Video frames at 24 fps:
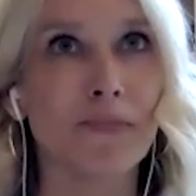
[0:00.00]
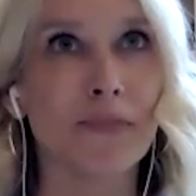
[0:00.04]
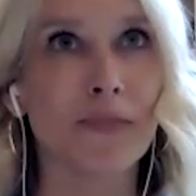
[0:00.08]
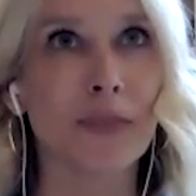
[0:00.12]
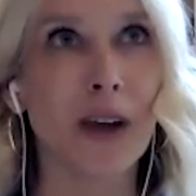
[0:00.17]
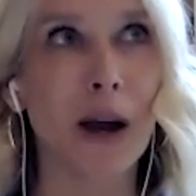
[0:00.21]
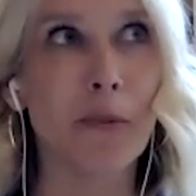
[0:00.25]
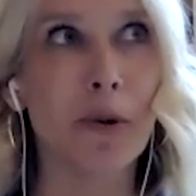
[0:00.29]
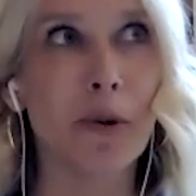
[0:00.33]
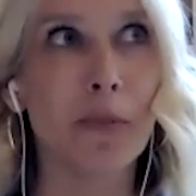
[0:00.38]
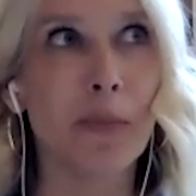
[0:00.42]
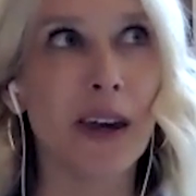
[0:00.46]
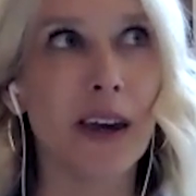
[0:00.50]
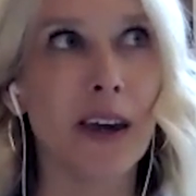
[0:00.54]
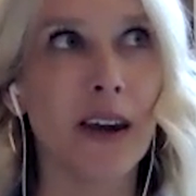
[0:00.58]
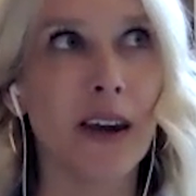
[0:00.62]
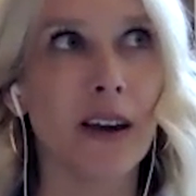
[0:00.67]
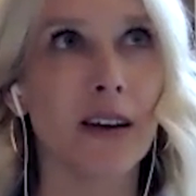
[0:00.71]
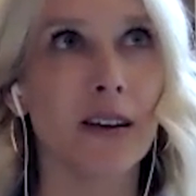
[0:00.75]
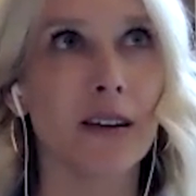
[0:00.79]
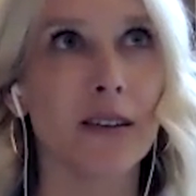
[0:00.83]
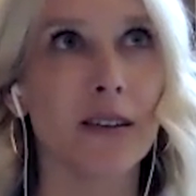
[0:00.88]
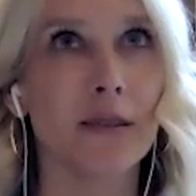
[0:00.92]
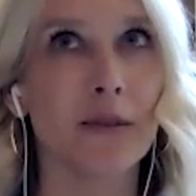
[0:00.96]
I'm a
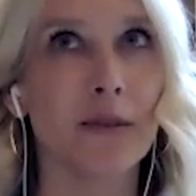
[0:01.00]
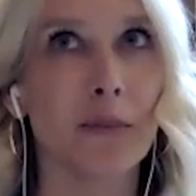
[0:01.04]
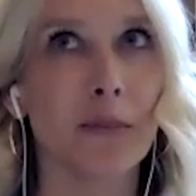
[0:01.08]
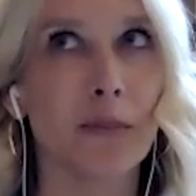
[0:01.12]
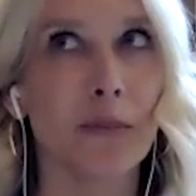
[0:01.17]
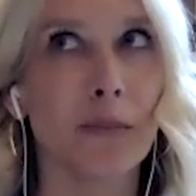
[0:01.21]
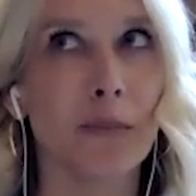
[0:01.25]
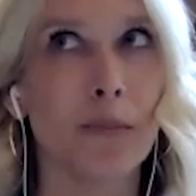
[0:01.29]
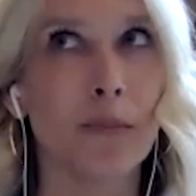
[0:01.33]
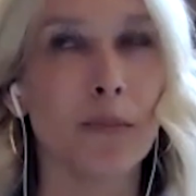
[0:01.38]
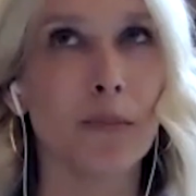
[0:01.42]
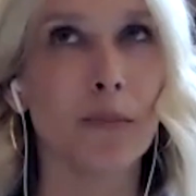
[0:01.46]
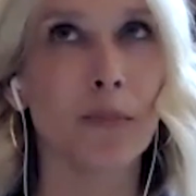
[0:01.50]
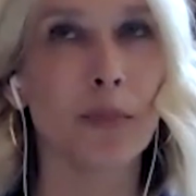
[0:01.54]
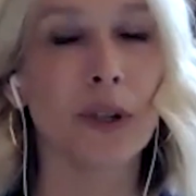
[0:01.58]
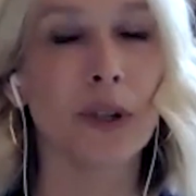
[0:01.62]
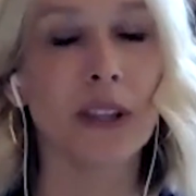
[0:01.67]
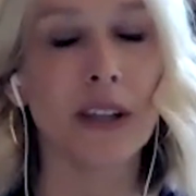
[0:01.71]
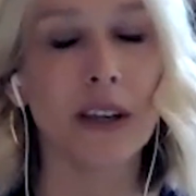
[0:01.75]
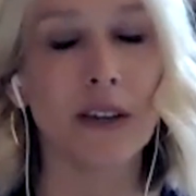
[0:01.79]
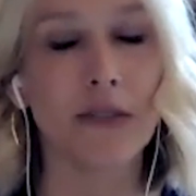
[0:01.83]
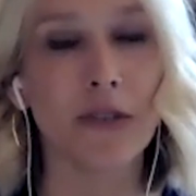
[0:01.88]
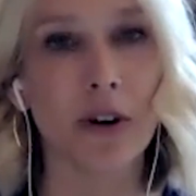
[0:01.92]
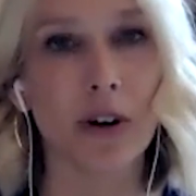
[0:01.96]
big
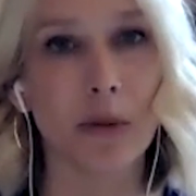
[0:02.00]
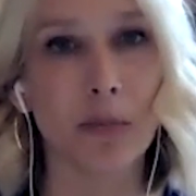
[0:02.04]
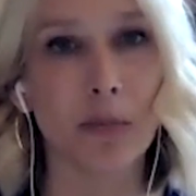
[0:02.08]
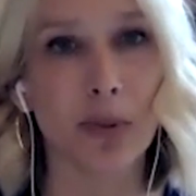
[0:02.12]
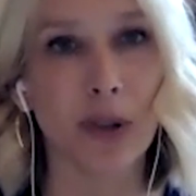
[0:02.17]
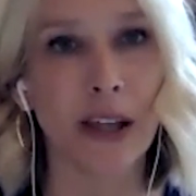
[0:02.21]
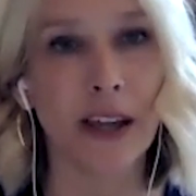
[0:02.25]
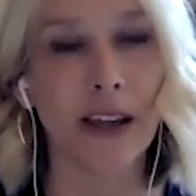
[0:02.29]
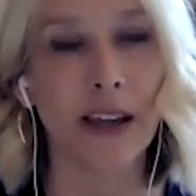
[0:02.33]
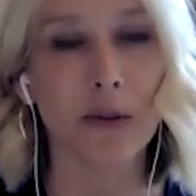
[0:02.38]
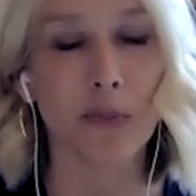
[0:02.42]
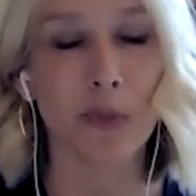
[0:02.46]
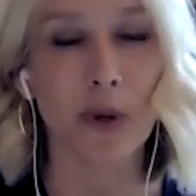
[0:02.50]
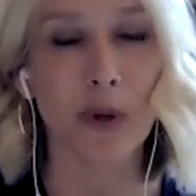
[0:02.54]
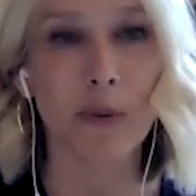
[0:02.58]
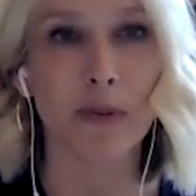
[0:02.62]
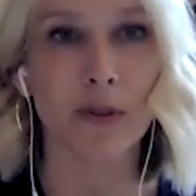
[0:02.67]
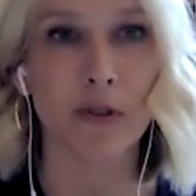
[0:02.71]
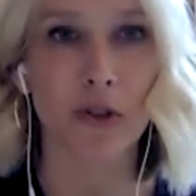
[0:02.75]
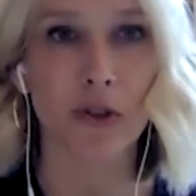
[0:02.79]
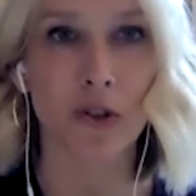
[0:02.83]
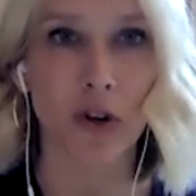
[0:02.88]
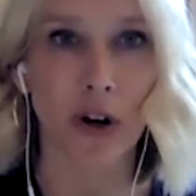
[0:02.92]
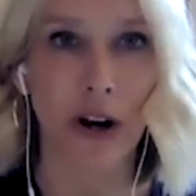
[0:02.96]
believer in playing to
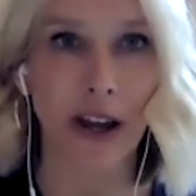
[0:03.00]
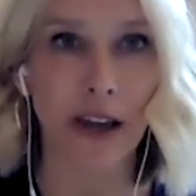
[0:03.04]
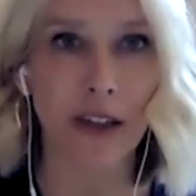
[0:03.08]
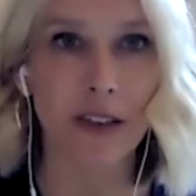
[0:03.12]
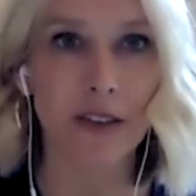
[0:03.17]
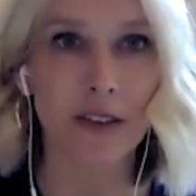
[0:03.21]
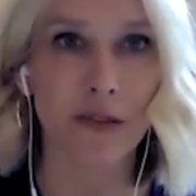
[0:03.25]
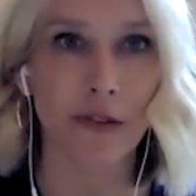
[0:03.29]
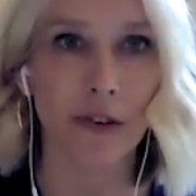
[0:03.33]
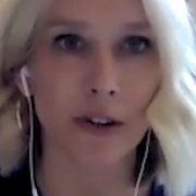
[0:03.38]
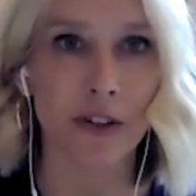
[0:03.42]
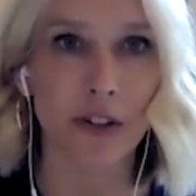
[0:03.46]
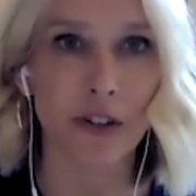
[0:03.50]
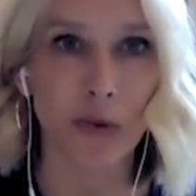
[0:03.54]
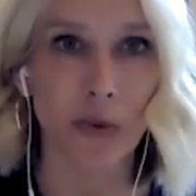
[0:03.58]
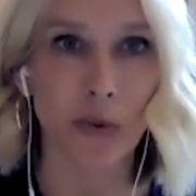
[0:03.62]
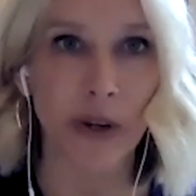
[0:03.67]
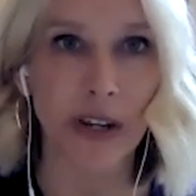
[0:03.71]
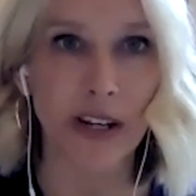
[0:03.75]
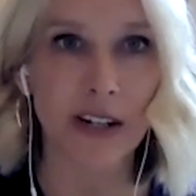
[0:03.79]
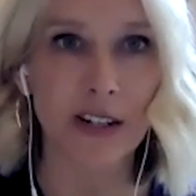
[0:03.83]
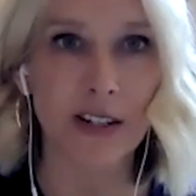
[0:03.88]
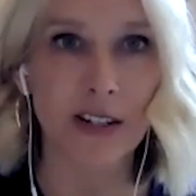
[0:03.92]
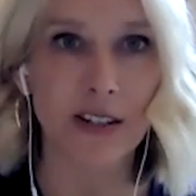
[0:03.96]
people's strengths versus
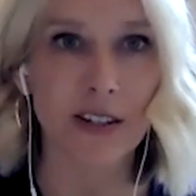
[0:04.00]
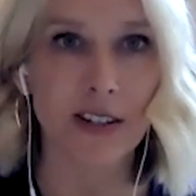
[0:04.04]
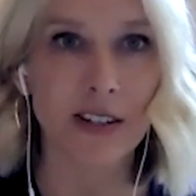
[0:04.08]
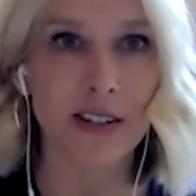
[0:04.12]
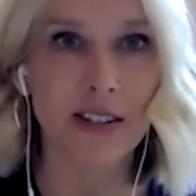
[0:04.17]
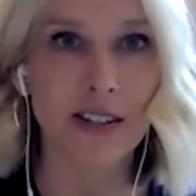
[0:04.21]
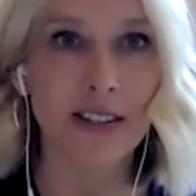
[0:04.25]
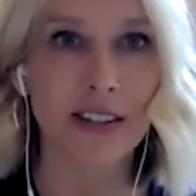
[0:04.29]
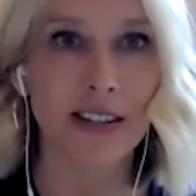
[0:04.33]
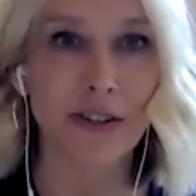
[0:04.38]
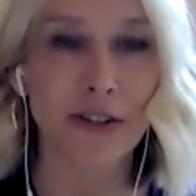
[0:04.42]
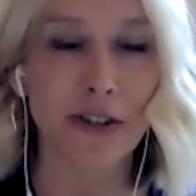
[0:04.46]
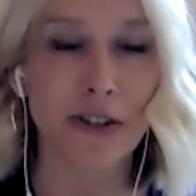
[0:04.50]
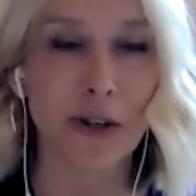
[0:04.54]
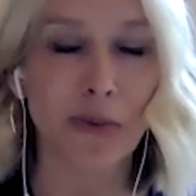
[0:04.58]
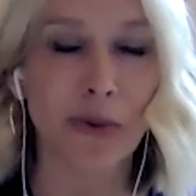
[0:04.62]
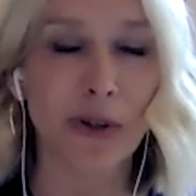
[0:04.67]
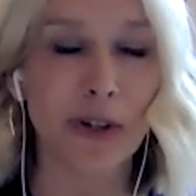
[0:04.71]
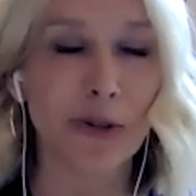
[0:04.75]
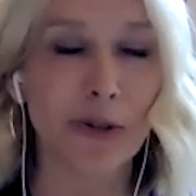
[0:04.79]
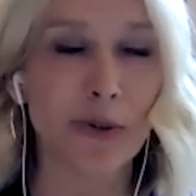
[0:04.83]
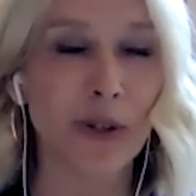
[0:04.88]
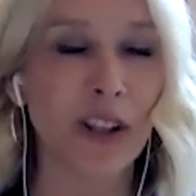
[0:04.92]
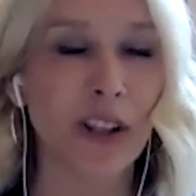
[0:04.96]
weaknesses. And so we
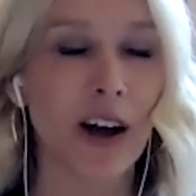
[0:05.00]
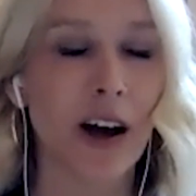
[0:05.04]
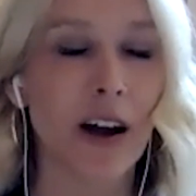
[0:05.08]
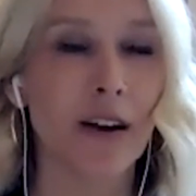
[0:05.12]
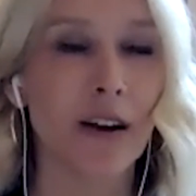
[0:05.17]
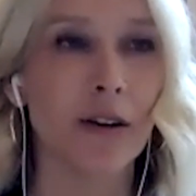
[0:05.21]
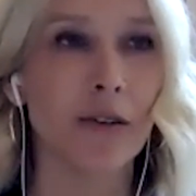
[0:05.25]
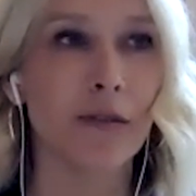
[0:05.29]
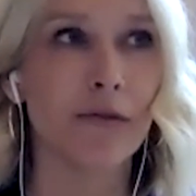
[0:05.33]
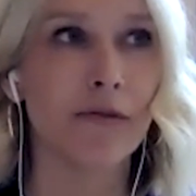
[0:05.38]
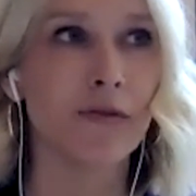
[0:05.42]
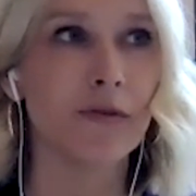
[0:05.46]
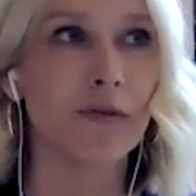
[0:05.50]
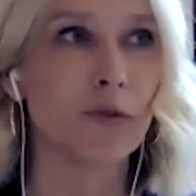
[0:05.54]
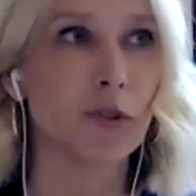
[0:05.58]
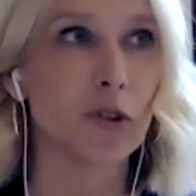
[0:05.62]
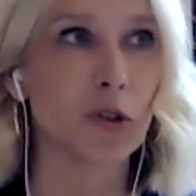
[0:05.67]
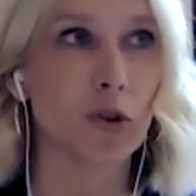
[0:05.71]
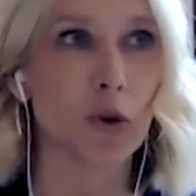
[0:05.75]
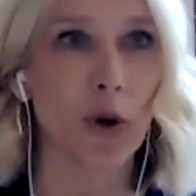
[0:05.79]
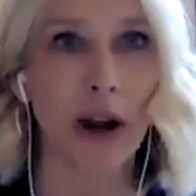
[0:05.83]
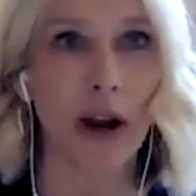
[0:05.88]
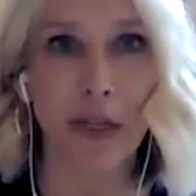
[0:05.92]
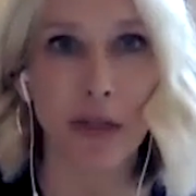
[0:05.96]
do a lot of
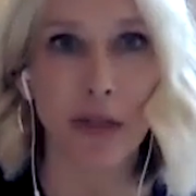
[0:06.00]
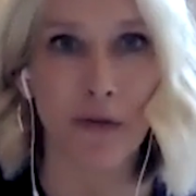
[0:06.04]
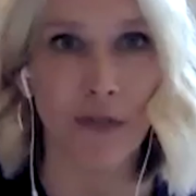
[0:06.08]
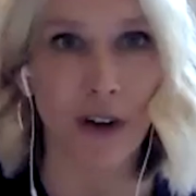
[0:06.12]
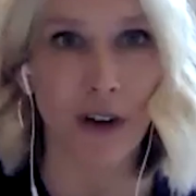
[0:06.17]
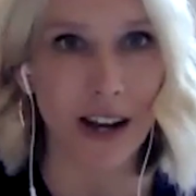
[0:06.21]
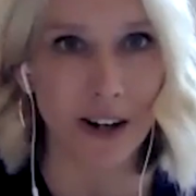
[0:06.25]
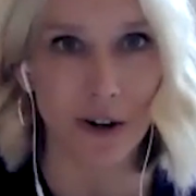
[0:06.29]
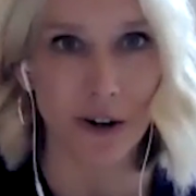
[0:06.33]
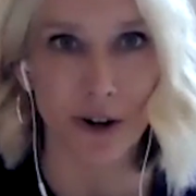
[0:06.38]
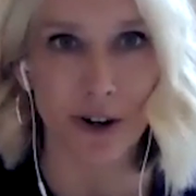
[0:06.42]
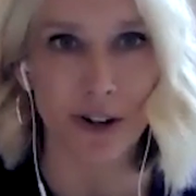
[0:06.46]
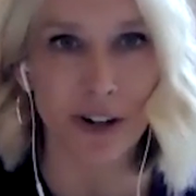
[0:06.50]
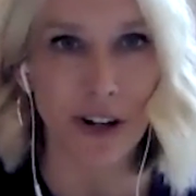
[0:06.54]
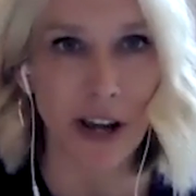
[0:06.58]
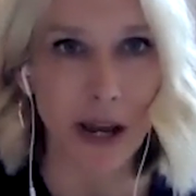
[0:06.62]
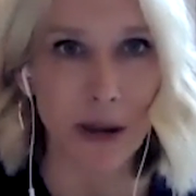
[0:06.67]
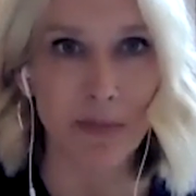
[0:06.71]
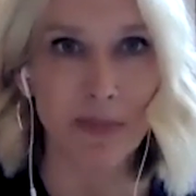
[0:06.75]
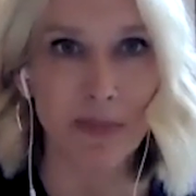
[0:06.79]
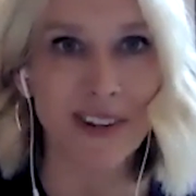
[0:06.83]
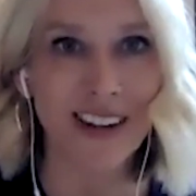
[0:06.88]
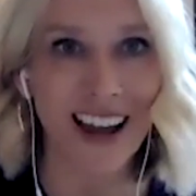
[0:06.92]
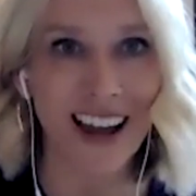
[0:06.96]
strength finder
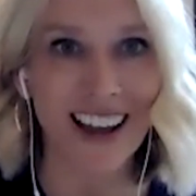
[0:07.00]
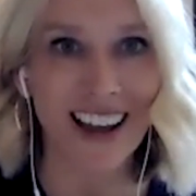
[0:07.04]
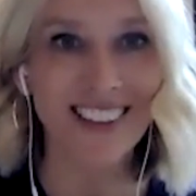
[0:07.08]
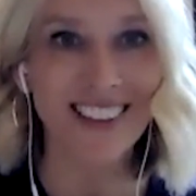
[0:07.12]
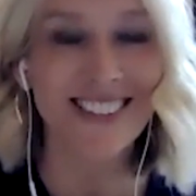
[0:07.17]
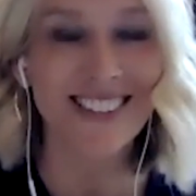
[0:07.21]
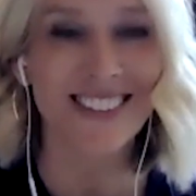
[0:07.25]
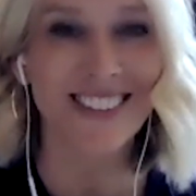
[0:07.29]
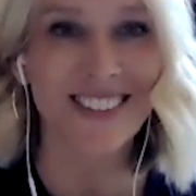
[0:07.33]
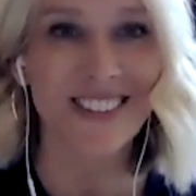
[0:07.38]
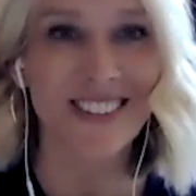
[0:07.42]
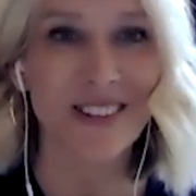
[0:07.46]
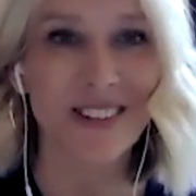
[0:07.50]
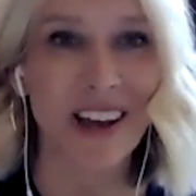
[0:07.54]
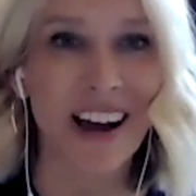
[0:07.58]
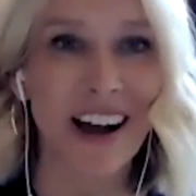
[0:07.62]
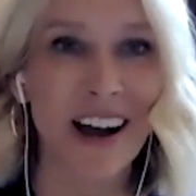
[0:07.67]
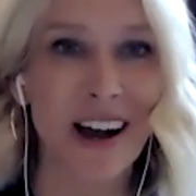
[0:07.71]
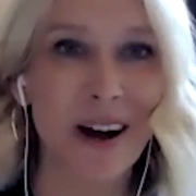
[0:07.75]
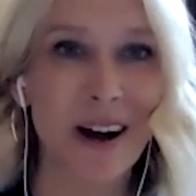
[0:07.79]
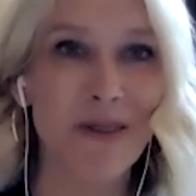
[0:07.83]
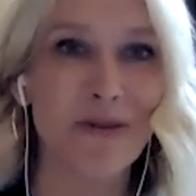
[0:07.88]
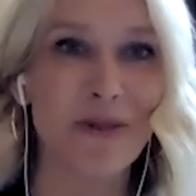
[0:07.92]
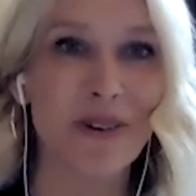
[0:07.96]
type tests
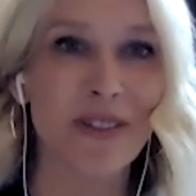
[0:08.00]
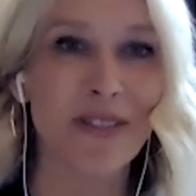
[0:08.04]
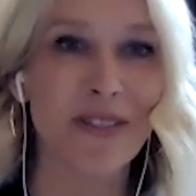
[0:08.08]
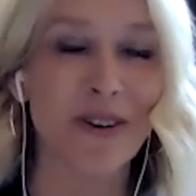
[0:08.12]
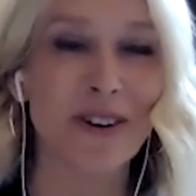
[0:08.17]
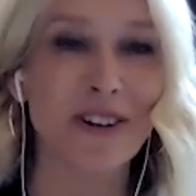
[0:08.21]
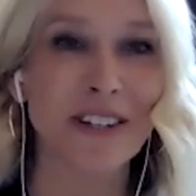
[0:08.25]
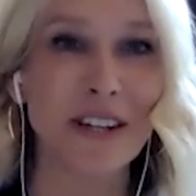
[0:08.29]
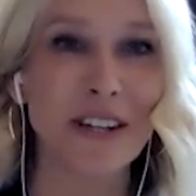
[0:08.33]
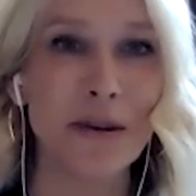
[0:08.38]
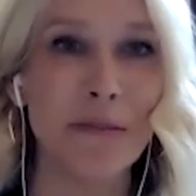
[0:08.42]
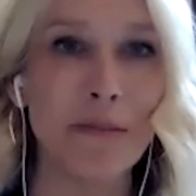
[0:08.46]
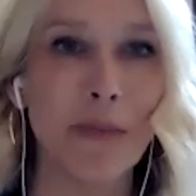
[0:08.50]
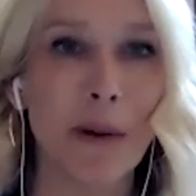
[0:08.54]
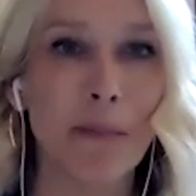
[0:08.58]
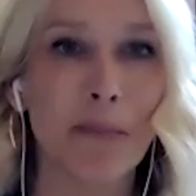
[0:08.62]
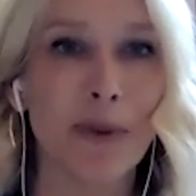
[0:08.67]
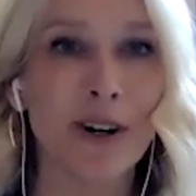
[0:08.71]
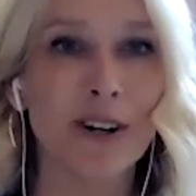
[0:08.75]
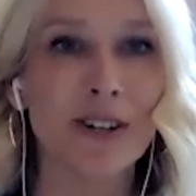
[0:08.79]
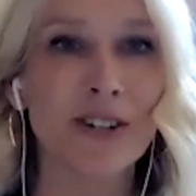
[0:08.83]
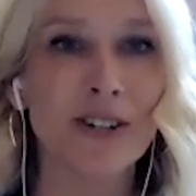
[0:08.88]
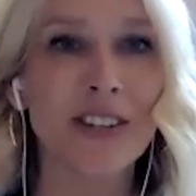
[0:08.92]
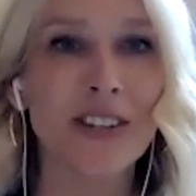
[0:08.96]
with our team
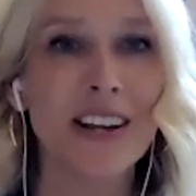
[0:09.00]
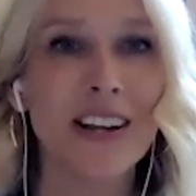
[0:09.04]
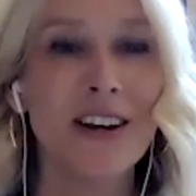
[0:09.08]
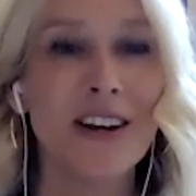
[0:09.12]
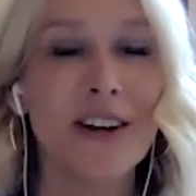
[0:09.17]
members.